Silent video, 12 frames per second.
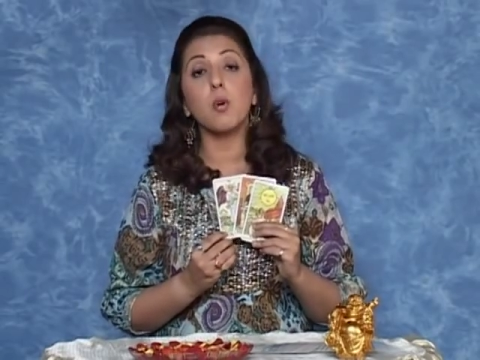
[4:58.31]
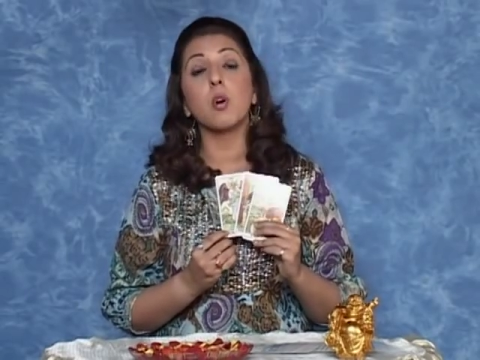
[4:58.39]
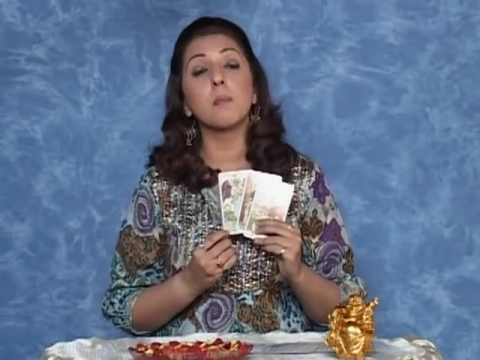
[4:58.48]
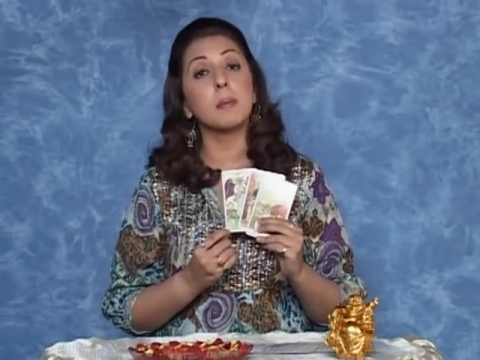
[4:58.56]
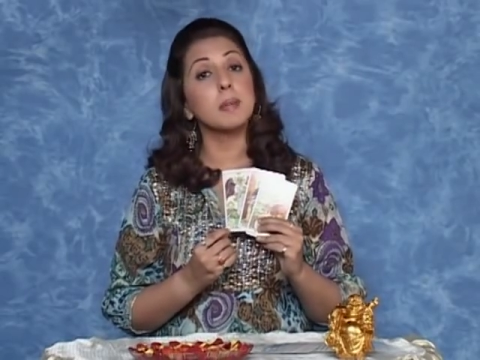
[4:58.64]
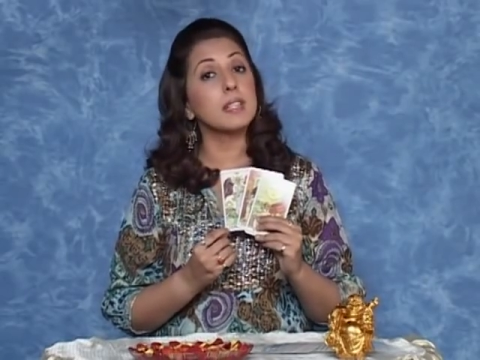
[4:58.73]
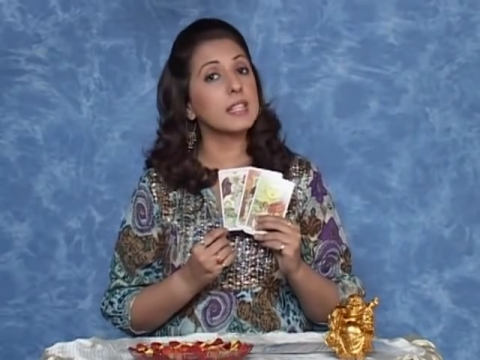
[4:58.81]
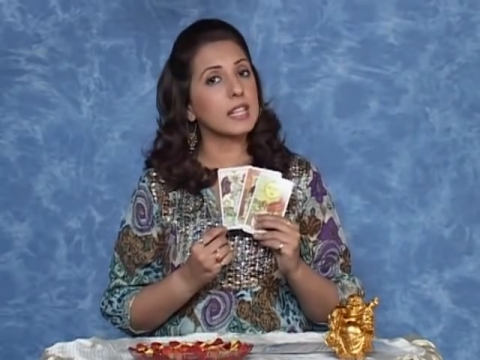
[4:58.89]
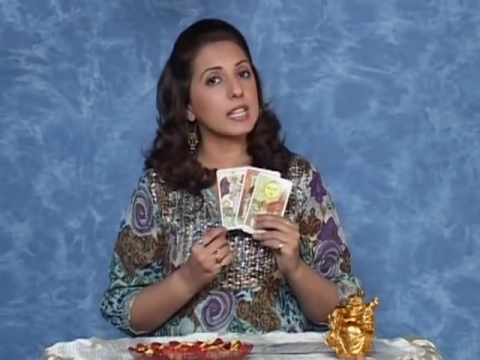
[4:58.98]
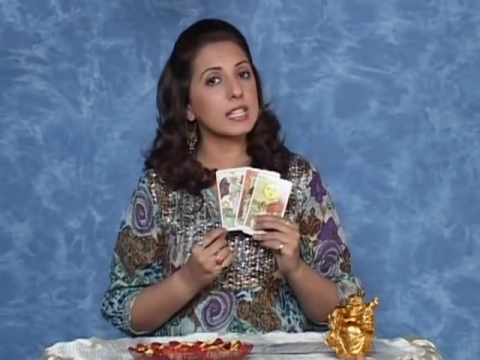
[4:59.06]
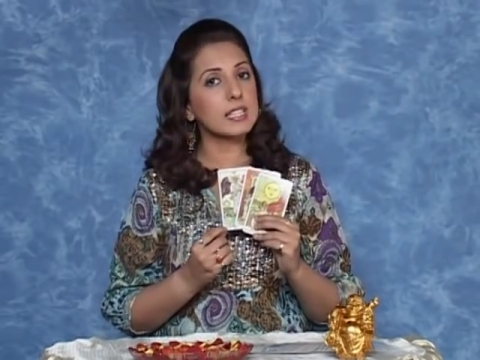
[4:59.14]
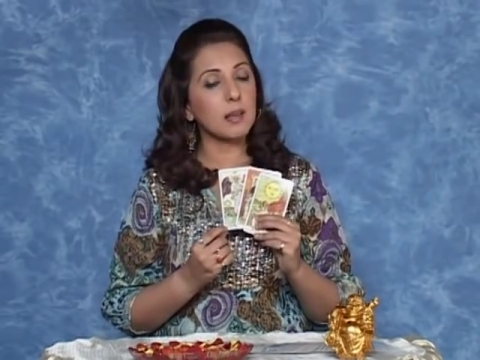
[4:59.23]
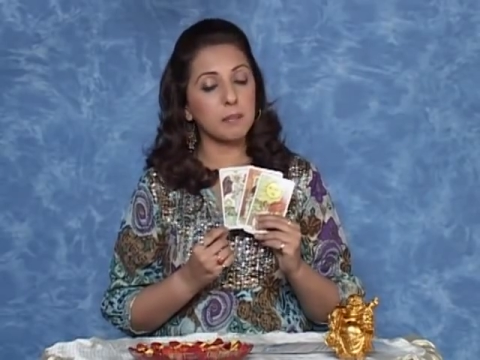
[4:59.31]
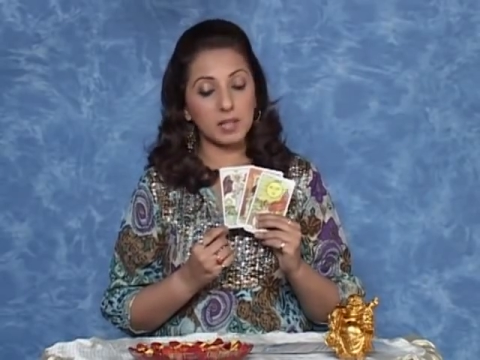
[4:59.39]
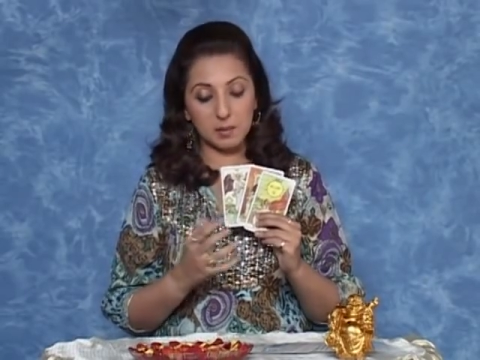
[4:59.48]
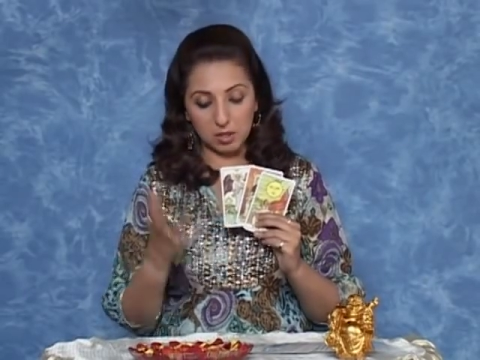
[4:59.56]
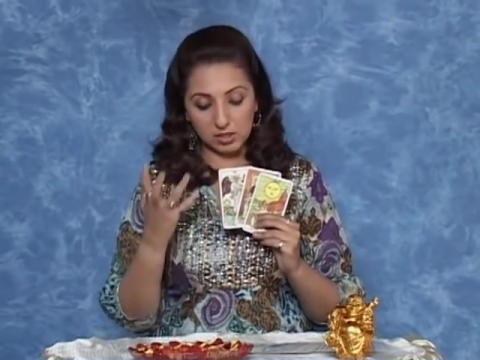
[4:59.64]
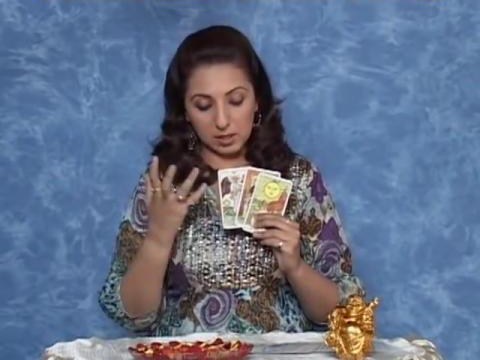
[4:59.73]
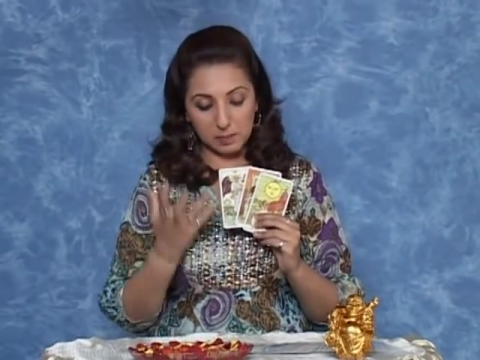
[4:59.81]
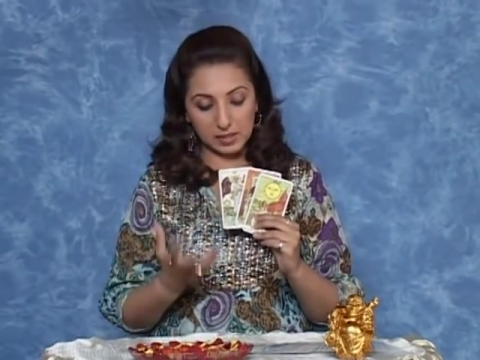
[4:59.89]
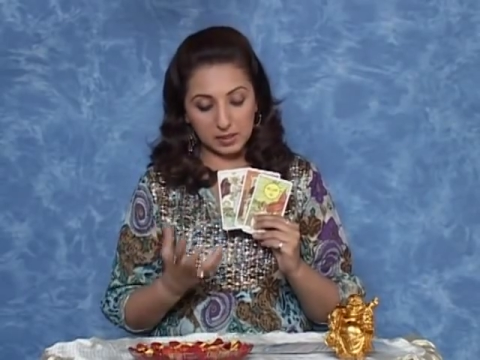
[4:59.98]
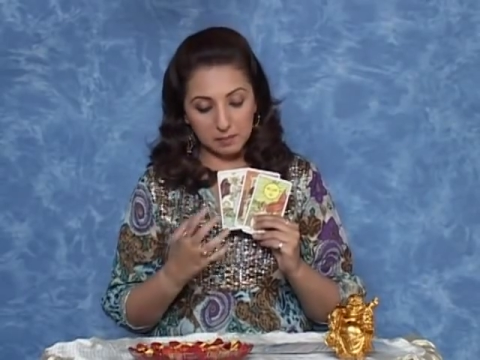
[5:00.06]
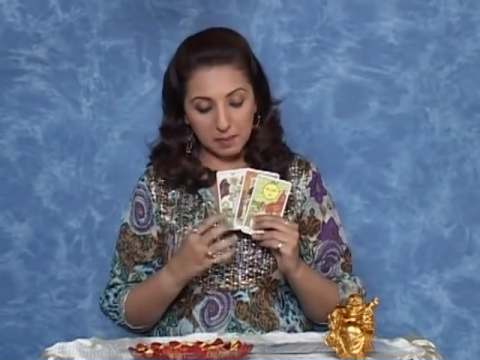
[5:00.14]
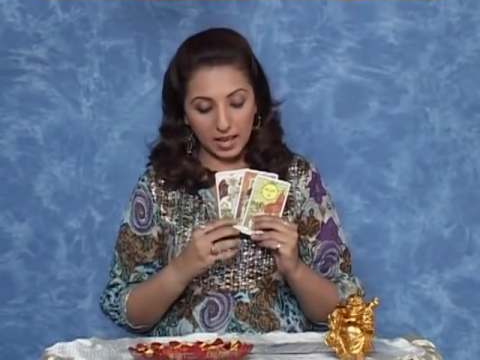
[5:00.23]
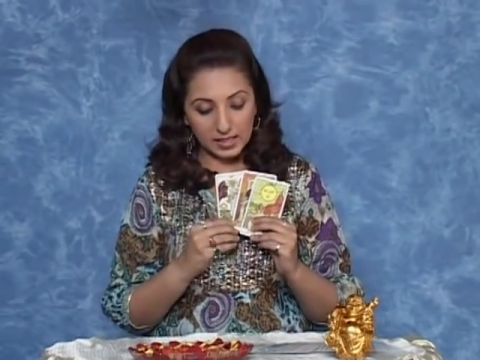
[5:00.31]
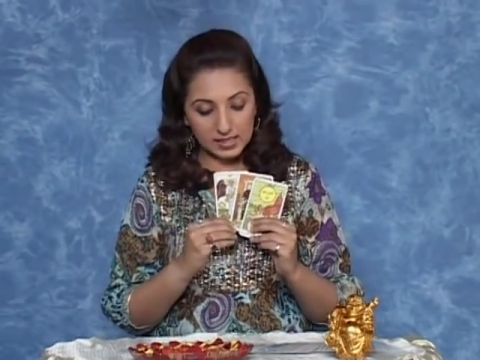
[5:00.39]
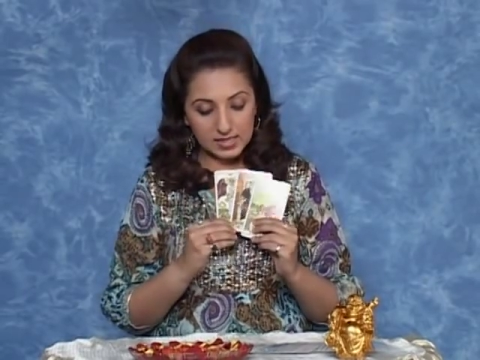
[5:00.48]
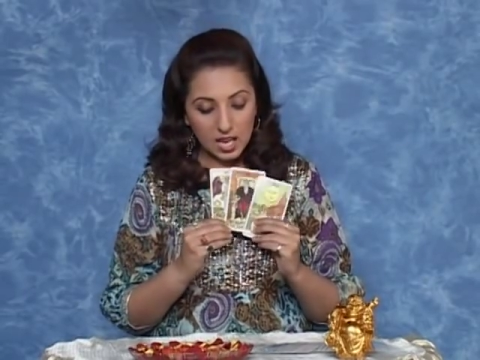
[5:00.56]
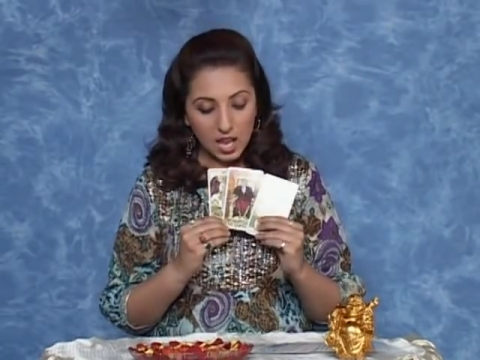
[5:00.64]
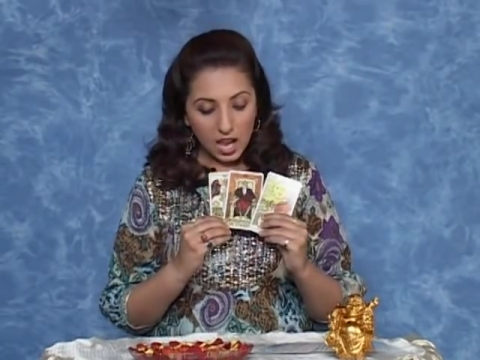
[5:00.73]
or maybe indicating something about keeping in balance.